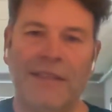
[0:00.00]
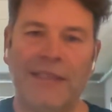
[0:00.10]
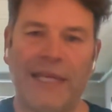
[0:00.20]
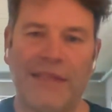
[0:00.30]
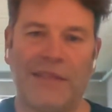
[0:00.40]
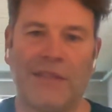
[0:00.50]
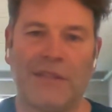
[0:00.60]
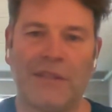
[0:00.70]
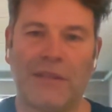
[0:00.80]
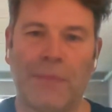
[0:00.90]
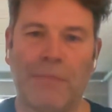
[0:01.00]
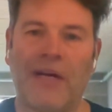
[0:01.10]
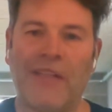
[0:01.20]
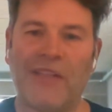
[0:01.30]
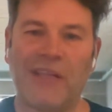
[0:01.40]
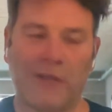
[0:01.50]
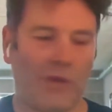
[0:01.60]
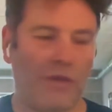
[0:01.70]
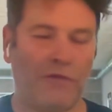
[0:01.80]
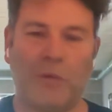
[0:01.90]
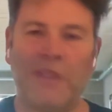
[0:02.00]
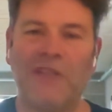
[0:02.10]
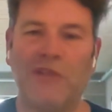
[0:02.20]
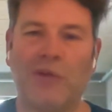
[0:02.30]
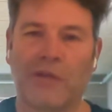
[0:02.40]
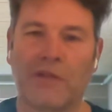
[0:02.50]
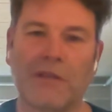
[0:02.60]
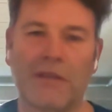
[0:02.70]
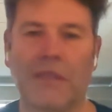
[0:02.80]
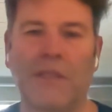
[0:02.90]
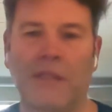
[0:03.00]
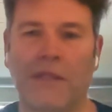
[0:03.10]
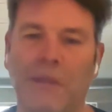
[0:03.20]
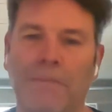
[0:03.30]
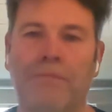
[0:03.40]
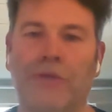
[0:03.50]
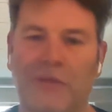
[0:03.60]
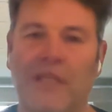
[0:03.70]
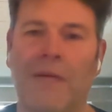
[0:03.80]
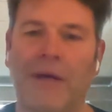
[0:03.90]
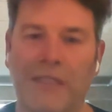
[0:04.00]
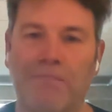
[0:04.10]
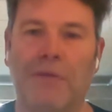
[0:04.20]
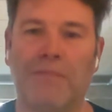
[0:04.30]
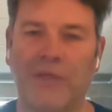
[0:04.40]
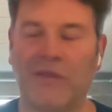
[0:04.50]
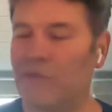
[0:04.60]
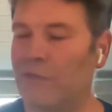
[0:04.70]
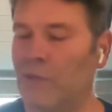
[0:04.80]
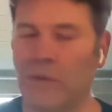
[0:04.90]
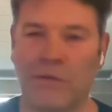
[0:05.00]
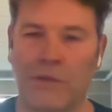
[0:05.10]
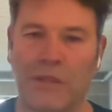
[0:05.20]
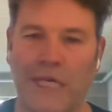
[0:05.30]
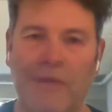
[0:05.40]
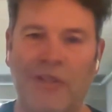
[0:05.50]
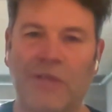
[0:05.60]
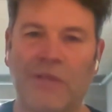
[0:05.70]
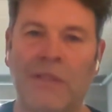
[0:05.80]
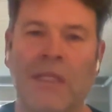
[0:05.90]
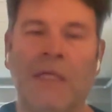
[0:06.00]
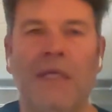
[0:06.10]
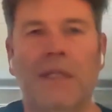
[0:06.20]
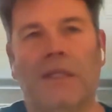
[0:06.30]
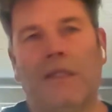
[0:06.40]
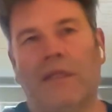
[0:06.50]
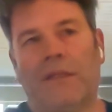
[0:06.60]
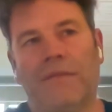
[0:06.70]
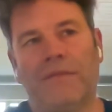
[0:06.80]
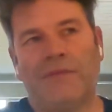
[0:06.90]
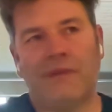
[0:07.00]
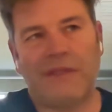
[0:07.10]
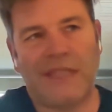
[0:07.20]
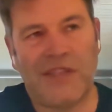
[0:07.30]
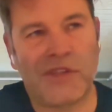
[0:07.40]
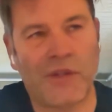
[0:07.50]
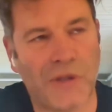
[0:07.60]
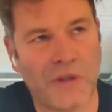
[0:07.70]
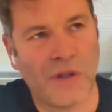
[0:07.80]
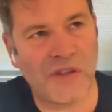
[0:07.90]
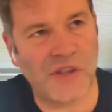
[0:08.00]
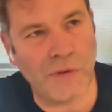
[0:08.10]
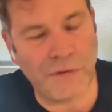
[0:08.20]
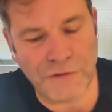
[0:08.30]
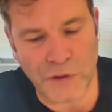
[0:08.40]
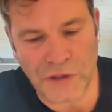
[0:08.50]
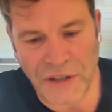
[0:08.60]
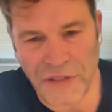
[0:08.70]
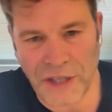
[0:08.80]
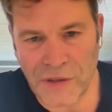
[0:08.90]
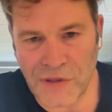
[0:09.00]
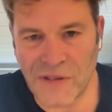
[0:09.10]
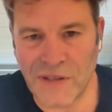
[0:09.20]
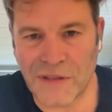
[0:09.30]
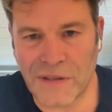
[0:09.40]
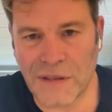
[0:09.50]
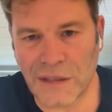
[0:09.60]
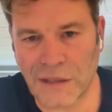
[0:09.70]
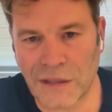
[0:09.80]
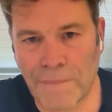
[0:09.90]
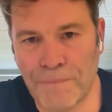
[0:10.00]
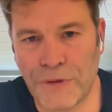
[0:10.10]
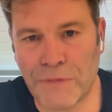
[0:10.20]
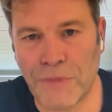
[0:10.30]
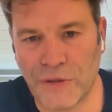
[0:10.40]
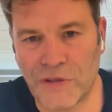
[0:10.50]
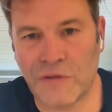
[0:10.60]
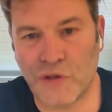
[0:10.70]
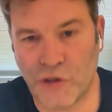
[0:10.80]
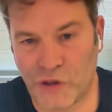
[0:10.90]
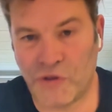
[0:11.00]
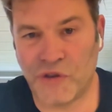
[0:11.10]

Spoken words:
At a price tag of $20 per terabyte per month on Amazon, that's going to cost you 40,000 per month just to